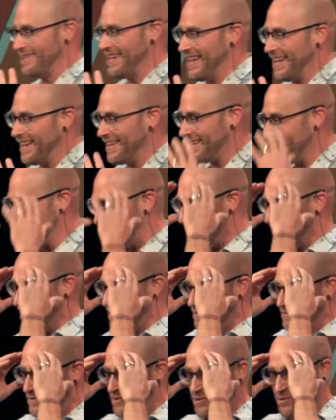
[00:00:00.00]
Like, like
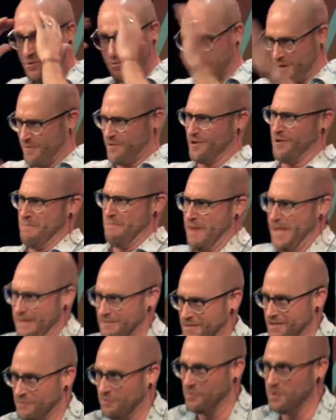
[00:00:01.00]
you women are
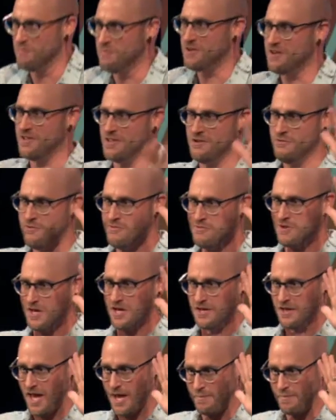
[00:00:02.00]
amazing. Women, you
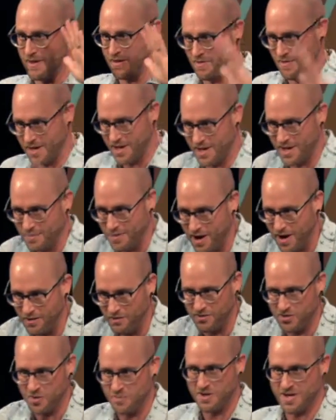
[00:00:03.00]
can like be thinking
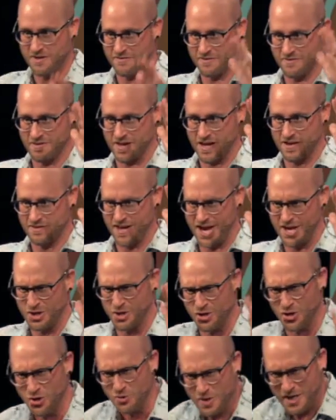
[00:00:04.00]
about so many different things
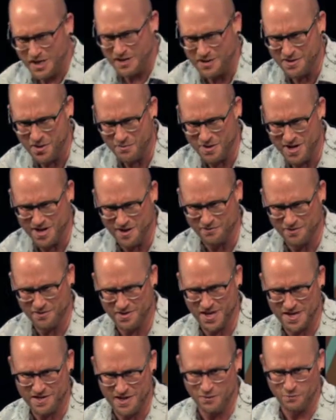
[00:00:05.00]
and doing so many
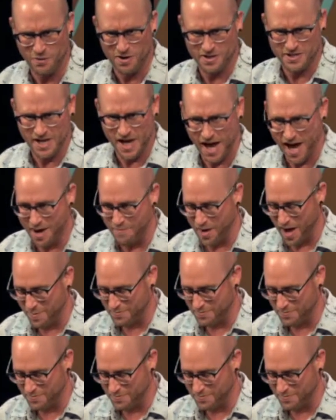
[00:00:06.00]
different things at one time.